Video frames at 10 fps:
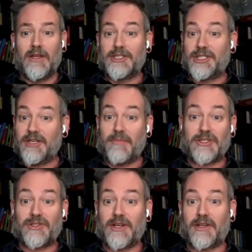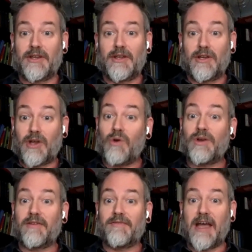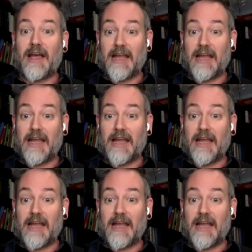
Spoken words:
geometric coding of that,